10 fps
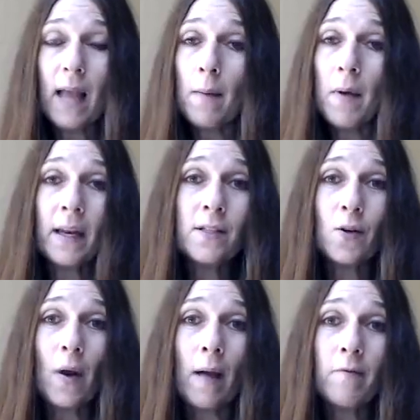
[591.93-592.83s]
I'm on
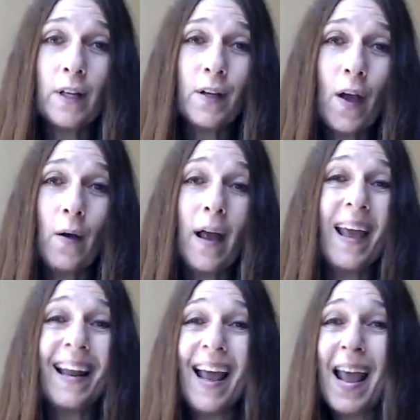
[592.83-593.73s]
Instagram, Valinda Yoga,
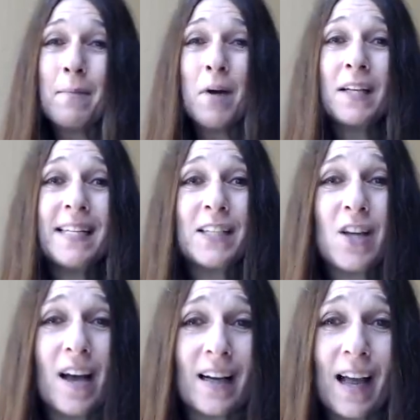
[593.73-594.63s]
and I am on
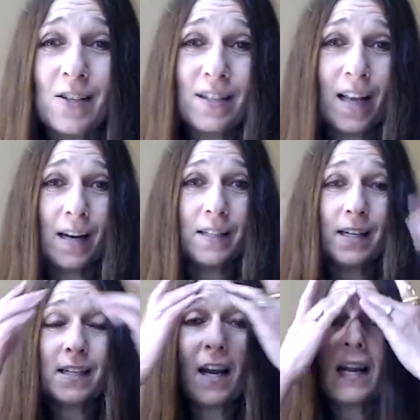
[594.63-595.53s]
TikTok. I just got on
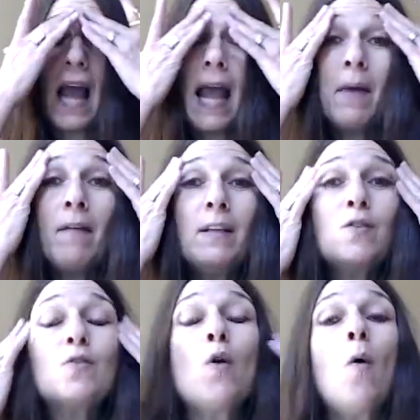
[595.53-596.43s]
TikTok. I am having
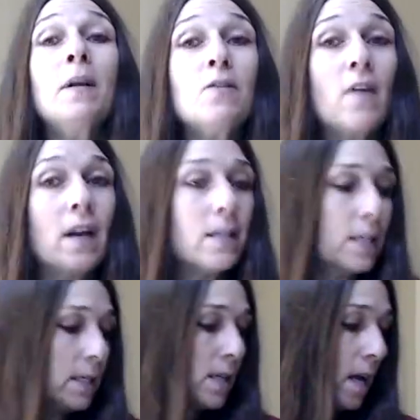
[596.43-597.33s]
so much fun on
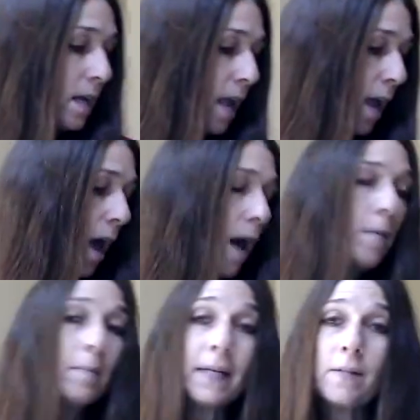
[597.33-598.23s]
TikTok.
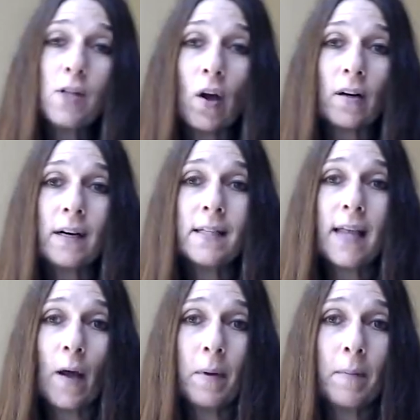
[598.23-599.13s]
Um, my daughter is
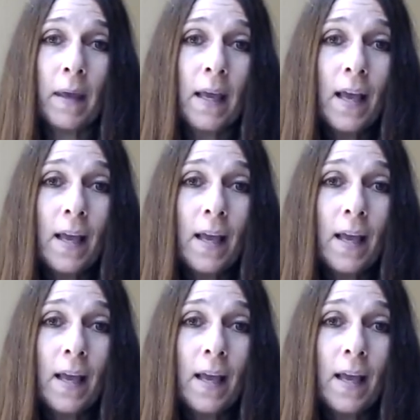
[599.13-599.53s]
helping me.